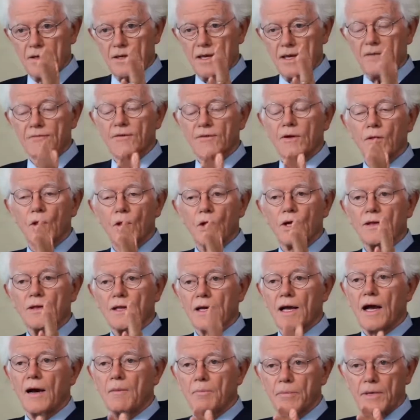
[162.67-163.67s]
You have to look at the
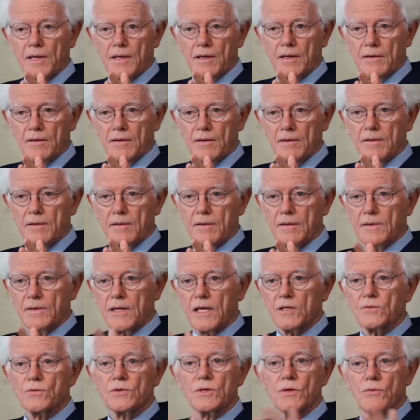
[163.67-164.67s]
company.
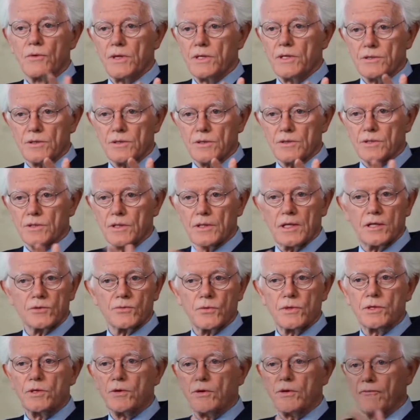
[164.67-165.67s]
That's what you're researching. That's what
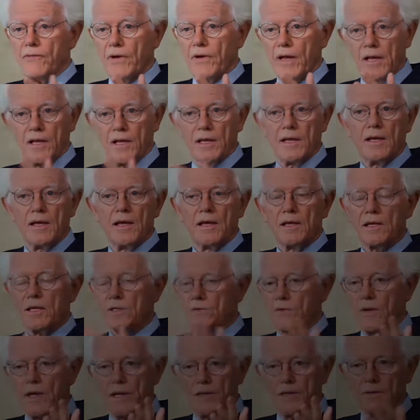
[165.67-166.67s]
we do at Fidelity. That's
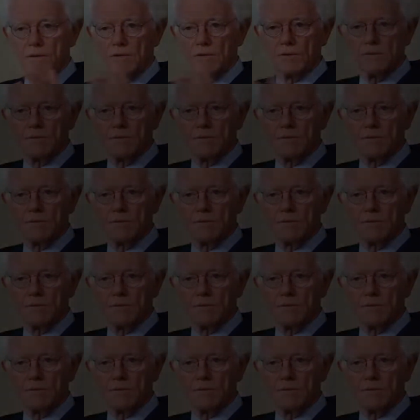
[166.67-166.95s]
what I do.